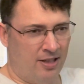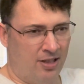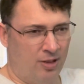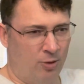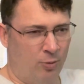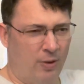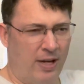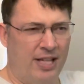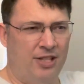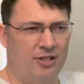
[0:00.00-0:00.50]
the
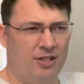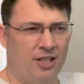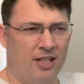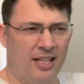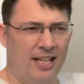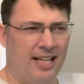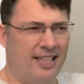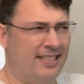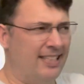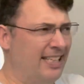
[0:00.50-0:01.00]
way you
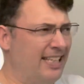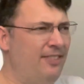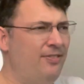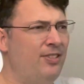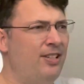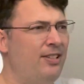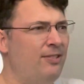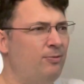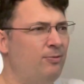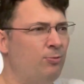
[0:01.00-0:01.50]
collect, and
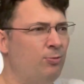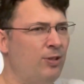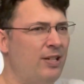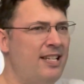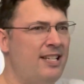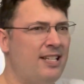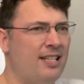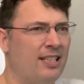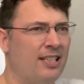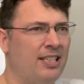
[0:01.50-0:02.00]
even
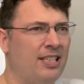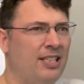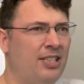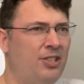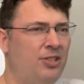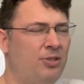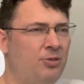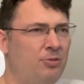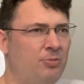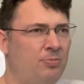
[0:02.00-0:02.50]
recently
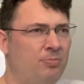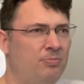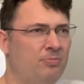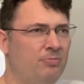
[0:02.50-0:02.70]
you